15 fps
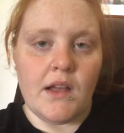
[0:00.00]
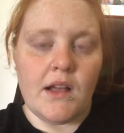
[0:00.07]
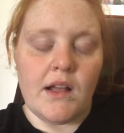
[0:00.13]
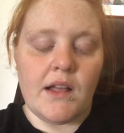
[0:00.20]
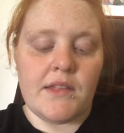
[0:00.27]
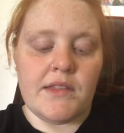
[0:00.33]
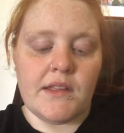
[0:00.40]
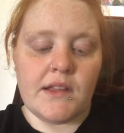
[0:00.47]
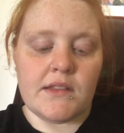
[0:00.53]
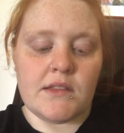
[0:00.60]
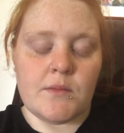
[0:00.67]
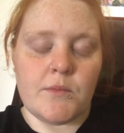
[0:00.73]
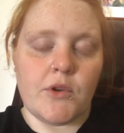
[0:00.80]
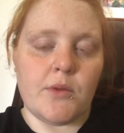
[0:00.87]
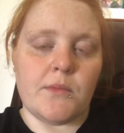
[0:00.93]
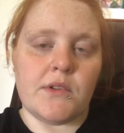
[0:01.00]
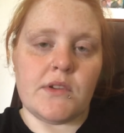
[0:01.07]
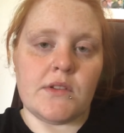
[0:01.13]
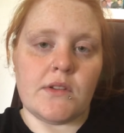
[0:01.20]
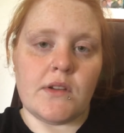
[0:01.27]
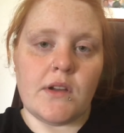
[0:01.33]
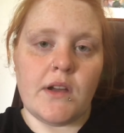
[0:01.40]
I think at the moment
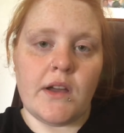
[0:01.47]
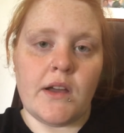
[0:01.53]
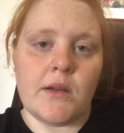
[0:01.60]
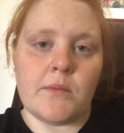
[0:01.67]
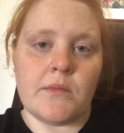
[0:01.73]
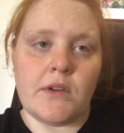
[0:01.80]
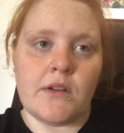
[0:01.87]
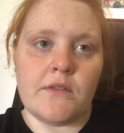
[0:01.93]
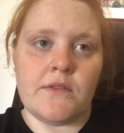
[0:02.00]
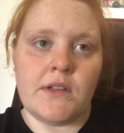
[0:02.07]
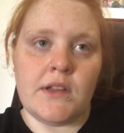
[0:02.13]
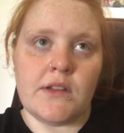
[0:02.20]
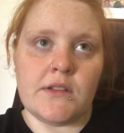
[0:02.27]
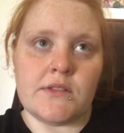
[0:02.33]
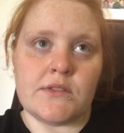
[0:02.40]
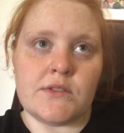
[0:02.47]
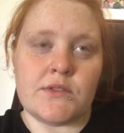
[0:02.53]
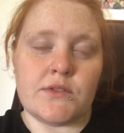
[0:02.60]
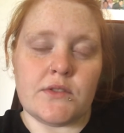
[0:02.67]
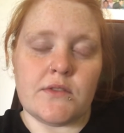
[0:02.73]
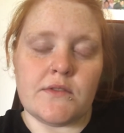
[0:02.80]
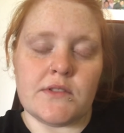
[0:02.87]
I've hit
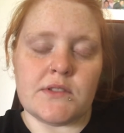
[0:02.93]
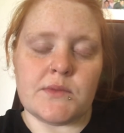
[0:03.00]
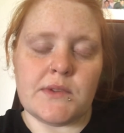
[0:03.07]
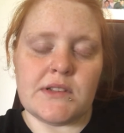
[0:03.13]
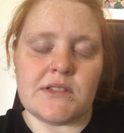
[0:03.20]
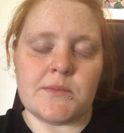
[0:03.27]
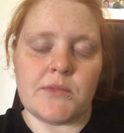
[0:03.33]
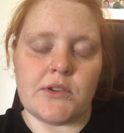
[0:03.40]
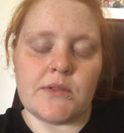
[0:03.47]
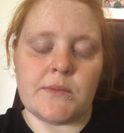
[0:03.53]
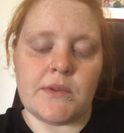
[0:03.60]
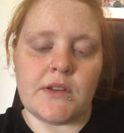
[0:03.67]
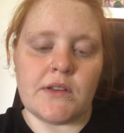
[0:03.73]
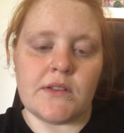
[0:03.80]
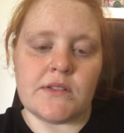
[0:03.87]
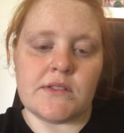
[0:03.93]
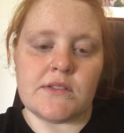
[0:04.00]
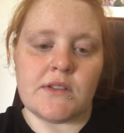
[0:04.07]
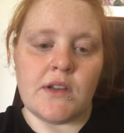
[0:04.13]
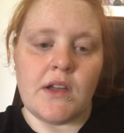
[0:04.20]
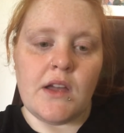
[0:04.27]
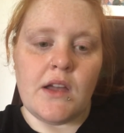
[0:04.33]
sort of a sweet spot, because
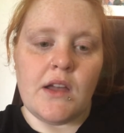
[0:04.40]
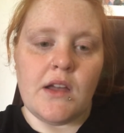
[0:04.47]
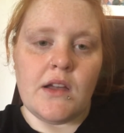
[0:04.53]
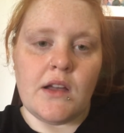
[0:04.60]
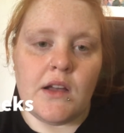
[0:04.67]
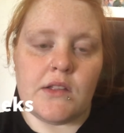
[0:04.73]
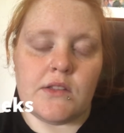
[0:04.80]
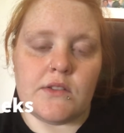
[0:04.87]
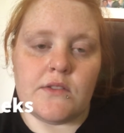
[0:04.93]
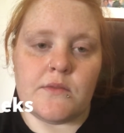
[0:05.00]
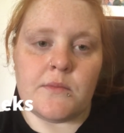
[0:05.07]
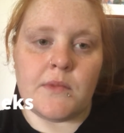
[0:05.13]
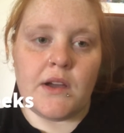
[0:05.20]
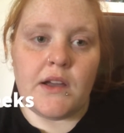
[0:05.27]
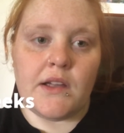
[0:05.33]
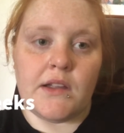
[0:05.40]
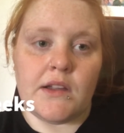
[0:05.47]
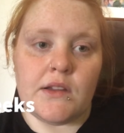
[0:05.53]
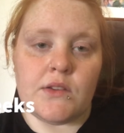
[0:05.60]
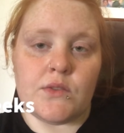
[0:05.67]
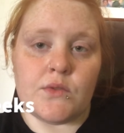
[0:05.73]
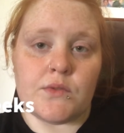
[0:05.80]
a lot of my
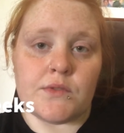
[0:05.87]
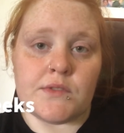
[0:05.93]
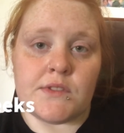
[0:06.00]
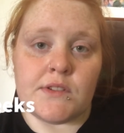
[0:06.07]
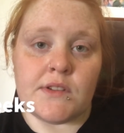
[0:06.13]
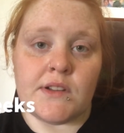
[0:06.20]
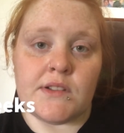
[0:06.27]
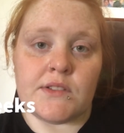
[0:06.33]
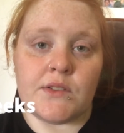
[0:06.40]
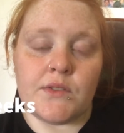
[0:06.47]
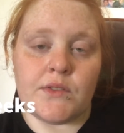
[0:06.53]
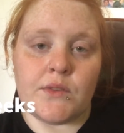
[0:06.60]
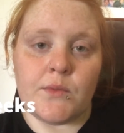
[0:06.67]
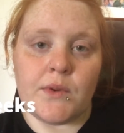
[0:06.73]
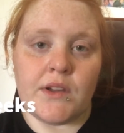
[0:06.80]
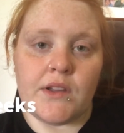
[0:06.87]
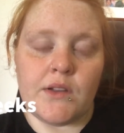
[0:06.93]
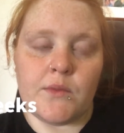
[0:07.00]
nausea has gone away.